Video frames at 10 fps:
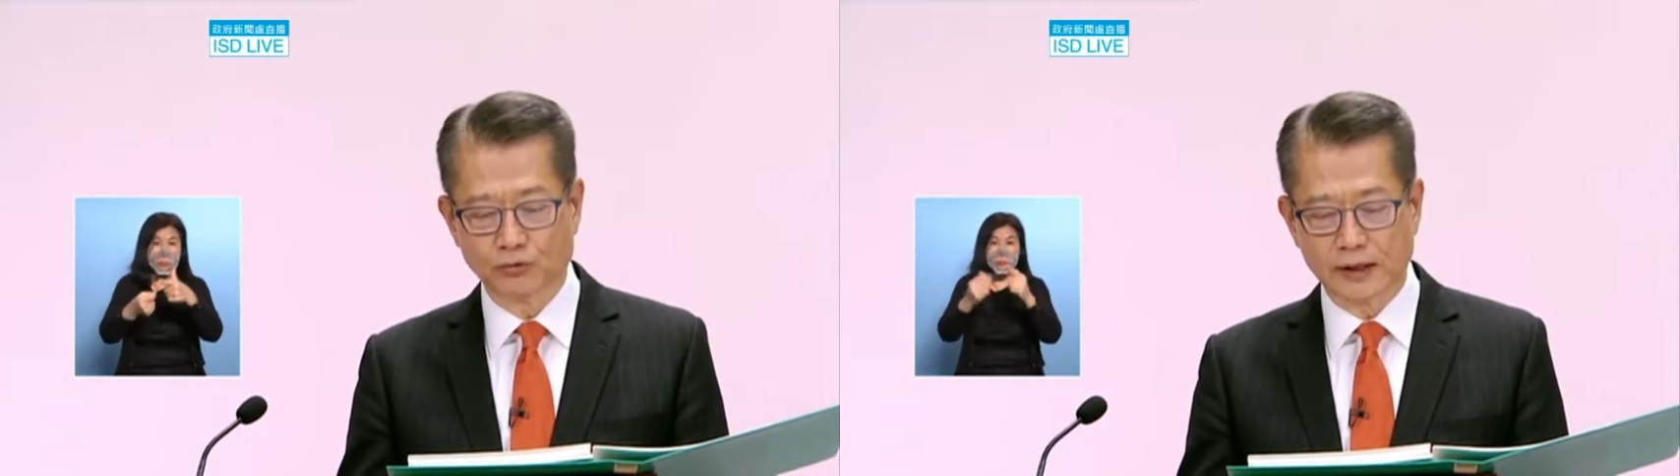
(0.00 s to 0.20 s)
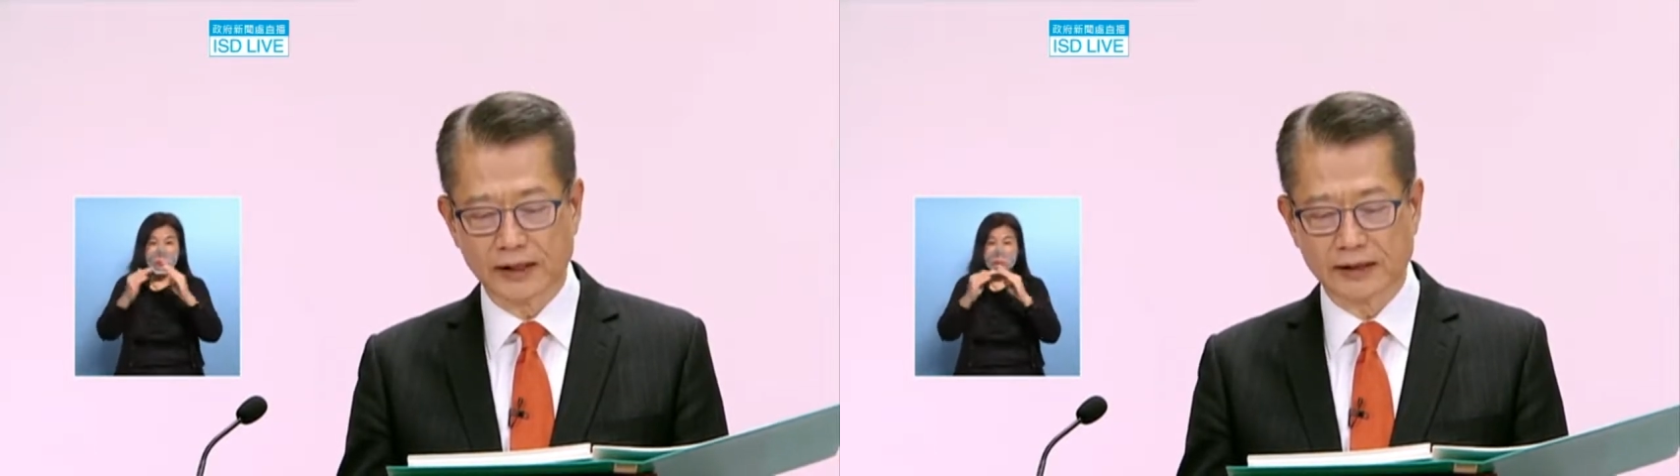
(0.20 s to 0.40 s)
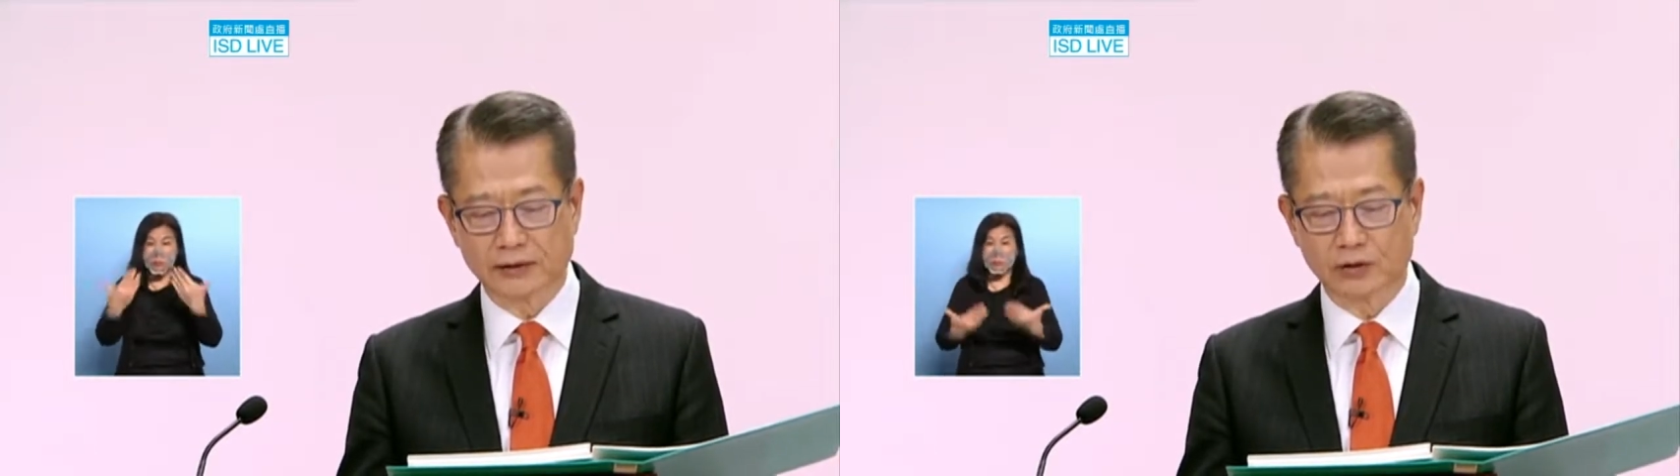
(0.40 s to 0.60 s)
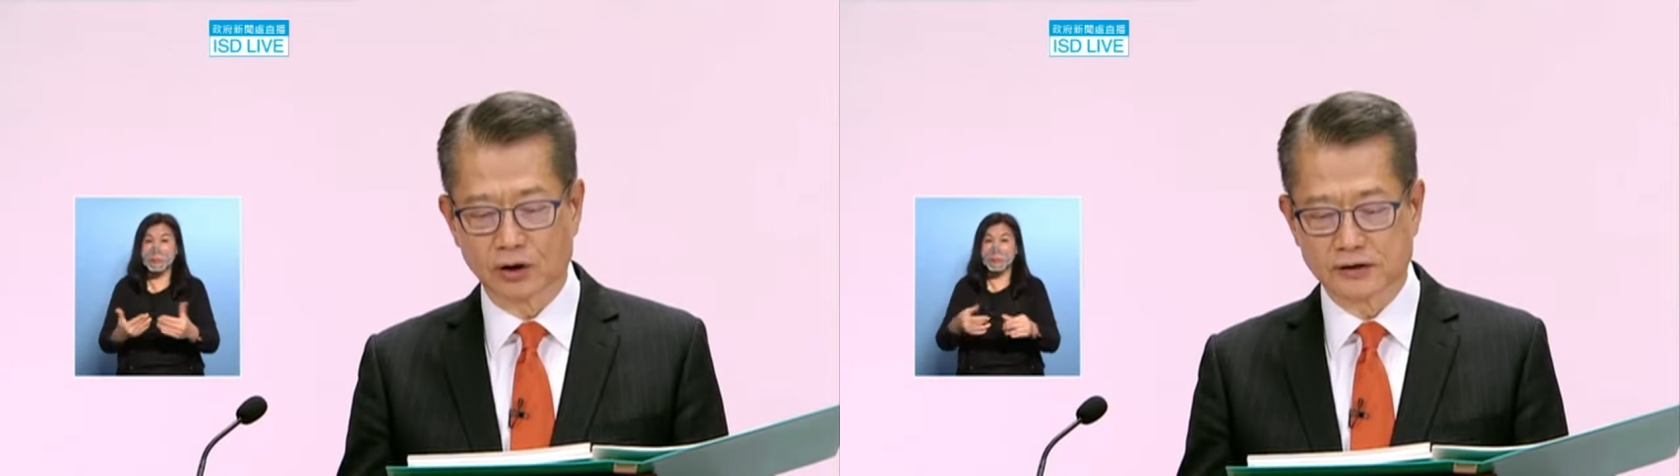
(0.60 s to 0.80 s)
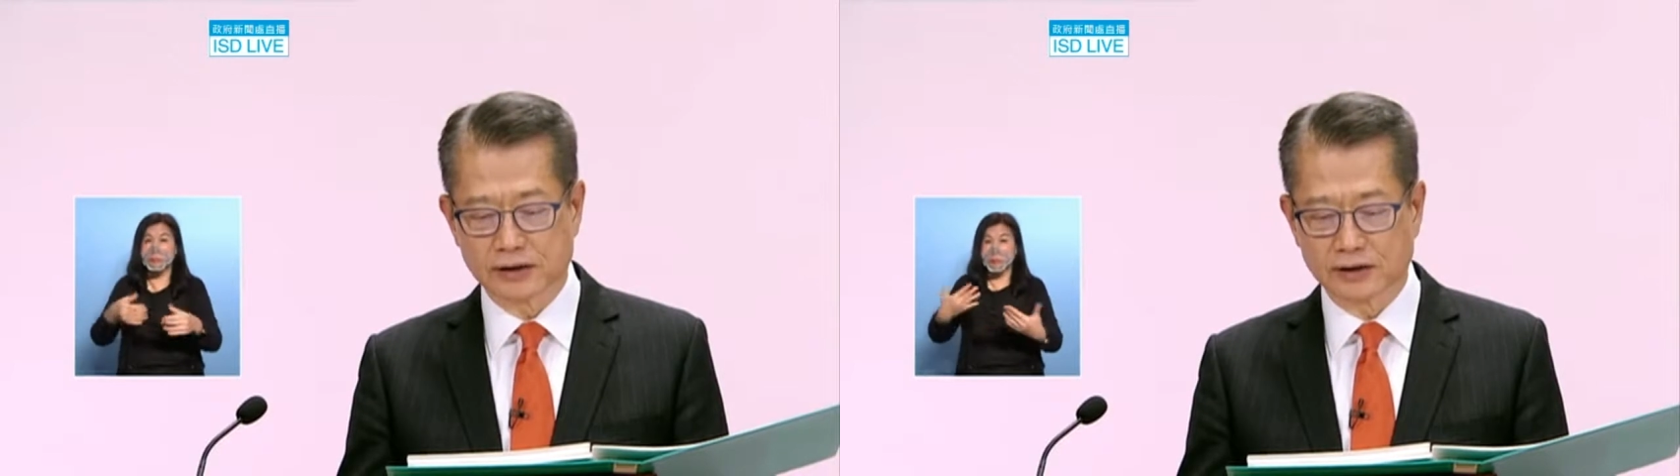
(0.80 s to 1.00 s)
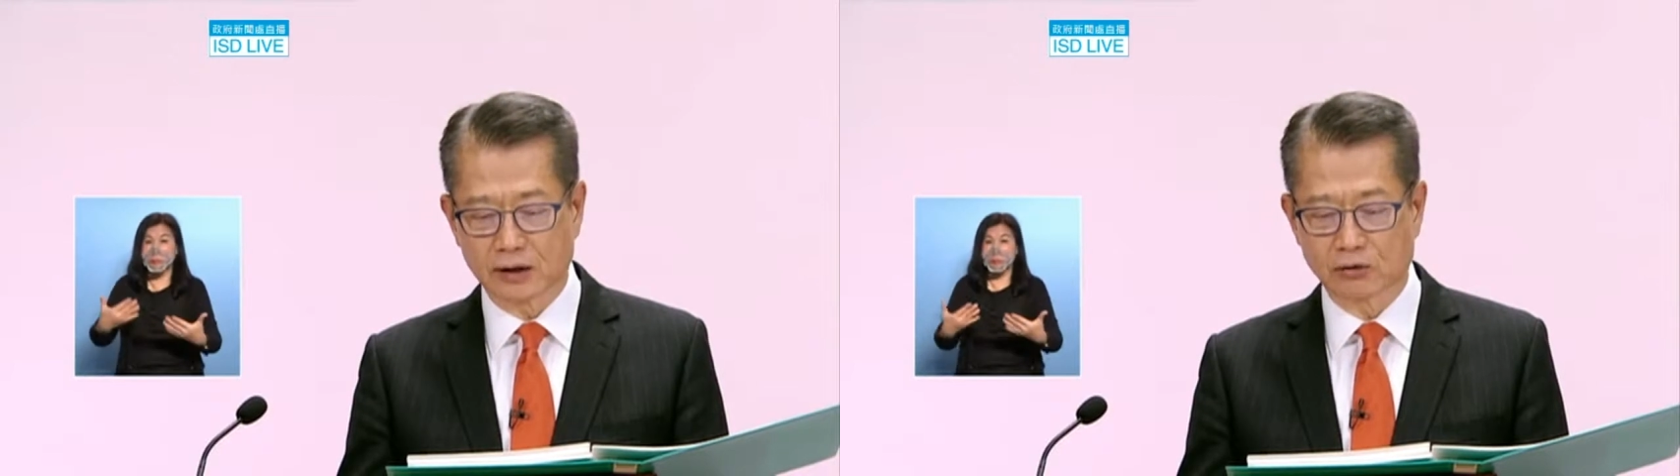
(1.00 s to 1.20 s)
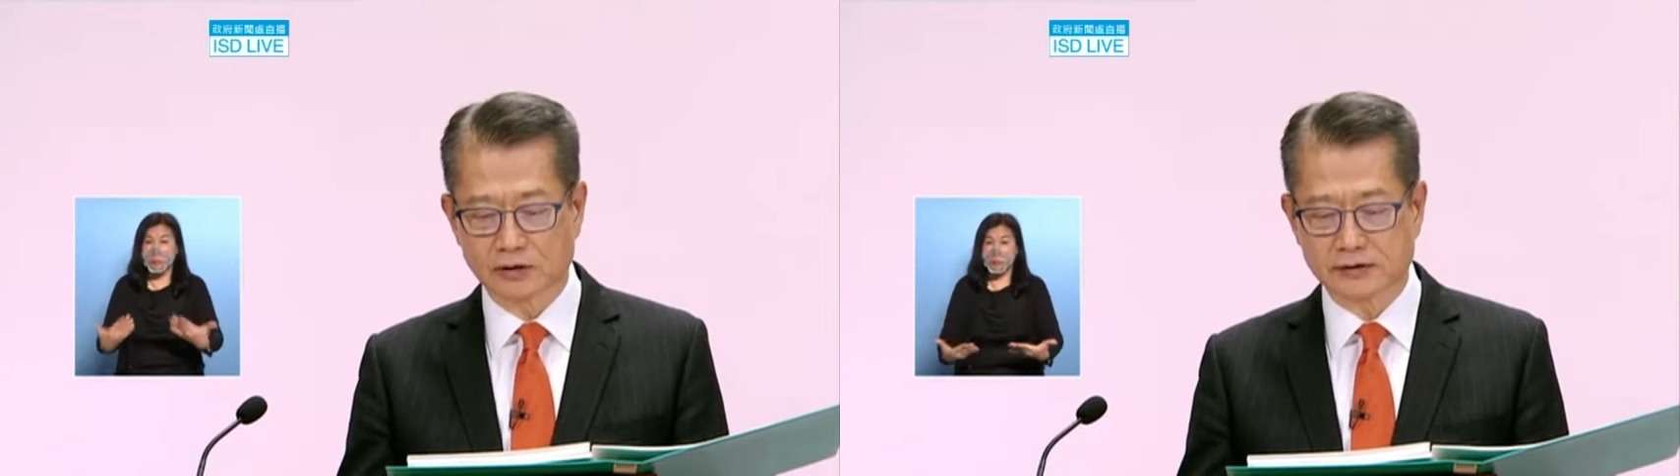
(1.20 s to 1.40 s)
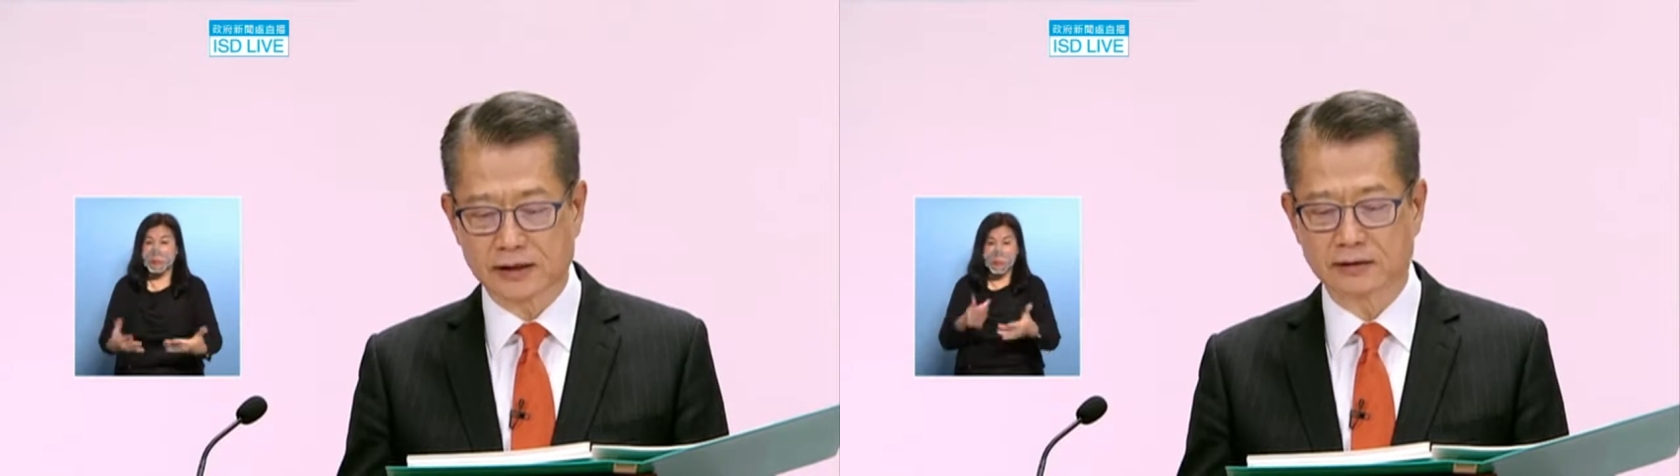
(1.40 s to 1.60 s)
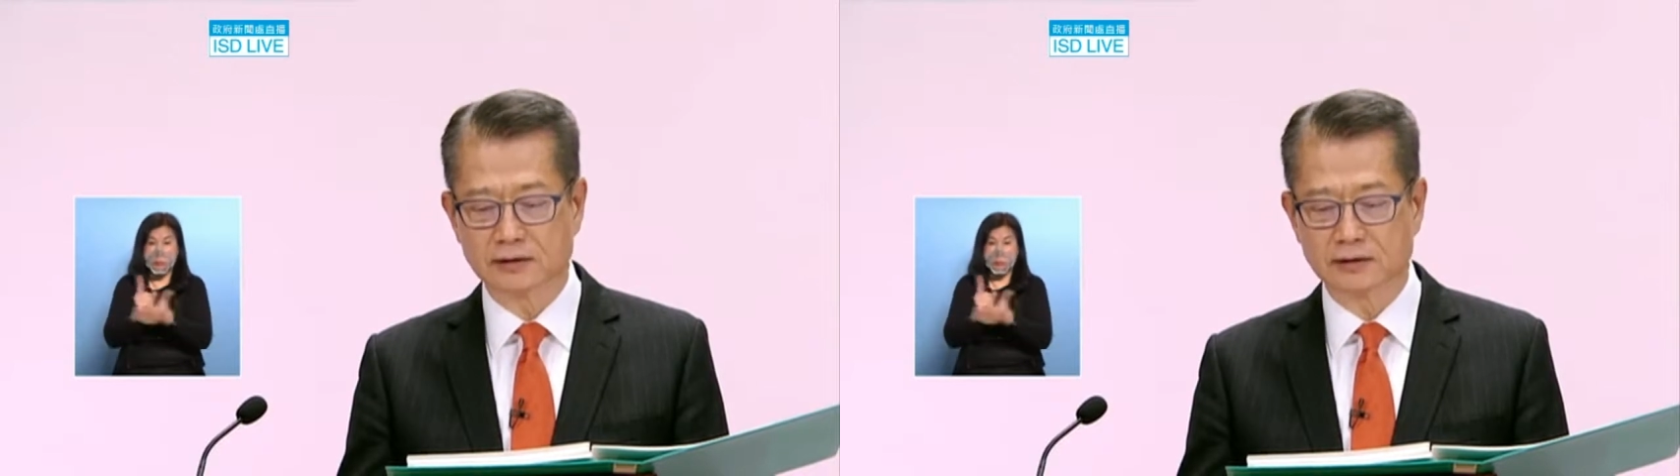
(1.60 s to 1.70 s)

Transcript: Limited, or HKMC,